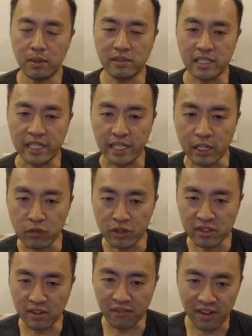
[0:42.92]
increase
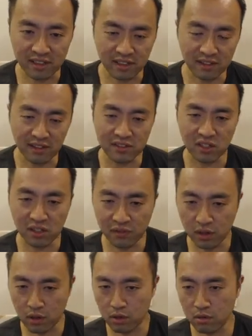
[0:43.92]
the effectiveness of
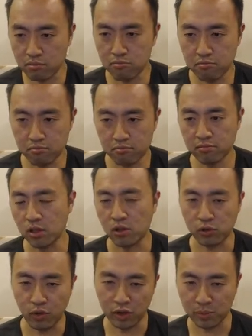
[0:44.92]
their
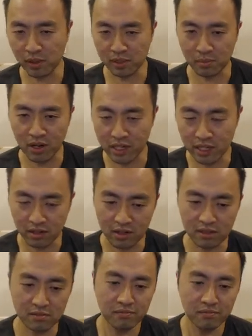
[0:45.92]
direct response marketing, right?